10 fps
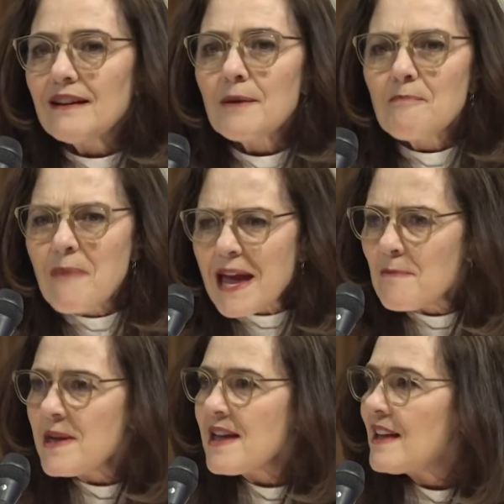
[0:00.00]
a
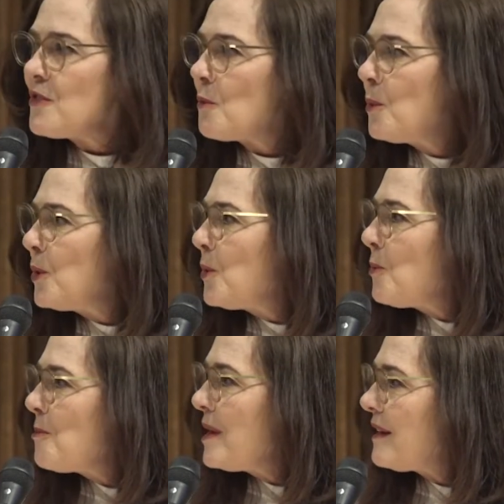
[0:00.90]
baby in the
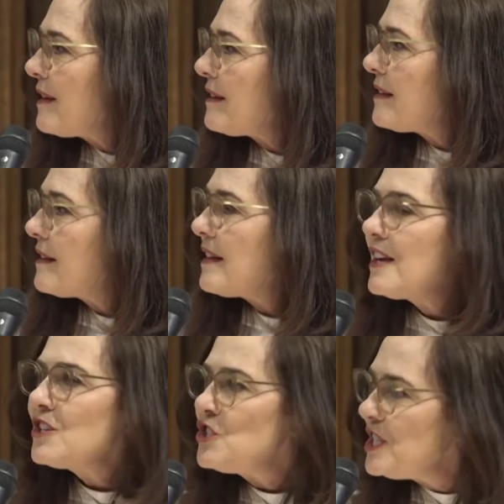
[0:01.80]
womb,
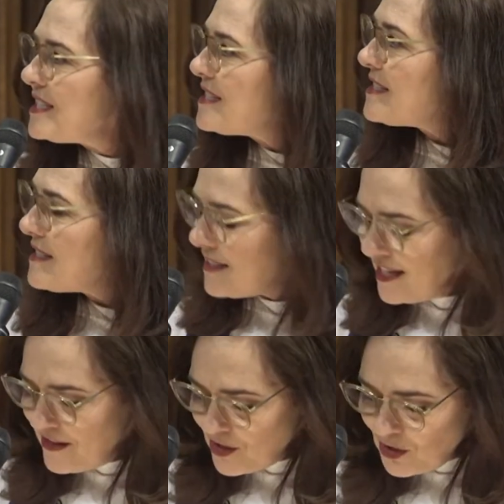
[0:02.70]
Jesus
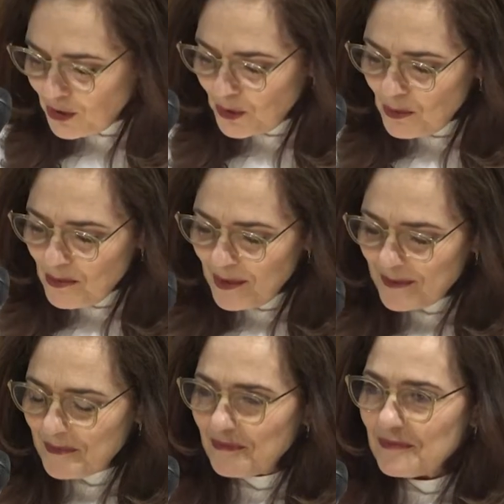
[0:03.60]
in the tomb,
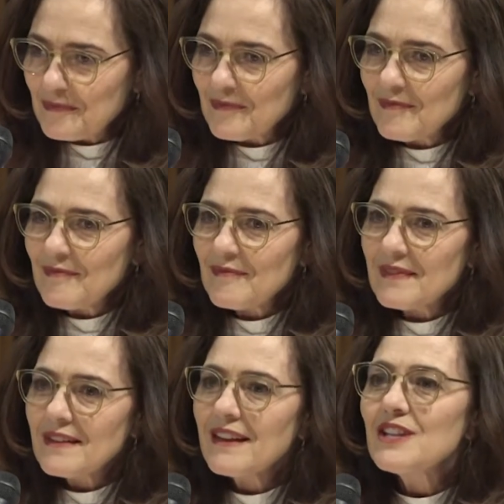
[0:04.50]

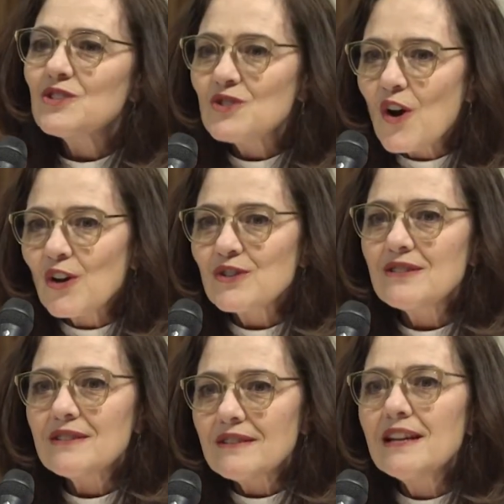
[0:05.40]
it
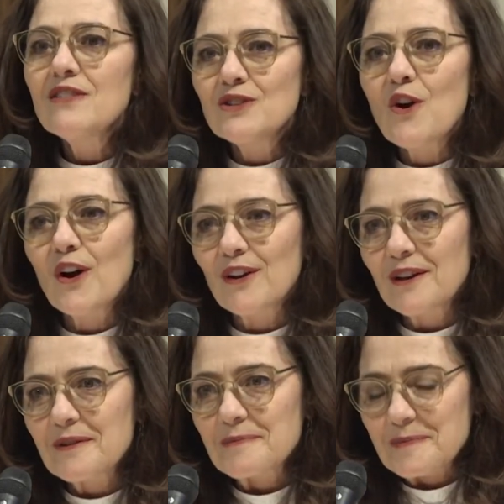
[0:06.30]
starts in the dark.